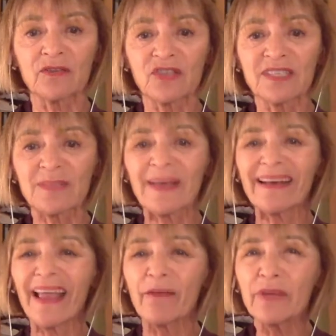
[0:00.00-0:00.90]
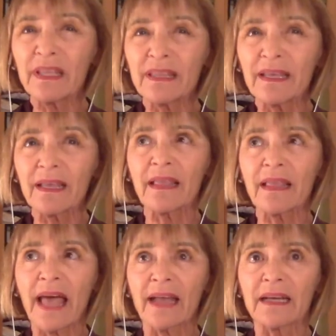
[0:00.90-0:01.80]
just about everything
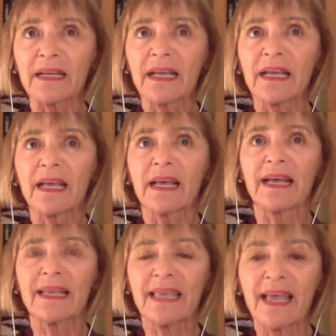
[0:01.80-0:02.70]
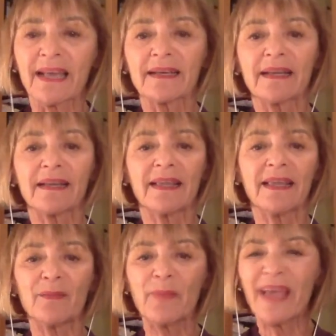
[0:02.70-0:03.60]
that, again,
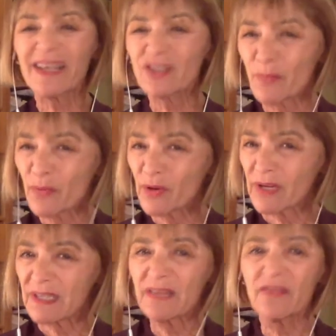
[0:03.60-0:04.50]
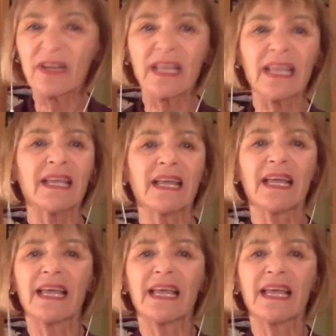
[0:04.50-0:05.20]
impacts our productivity, mm.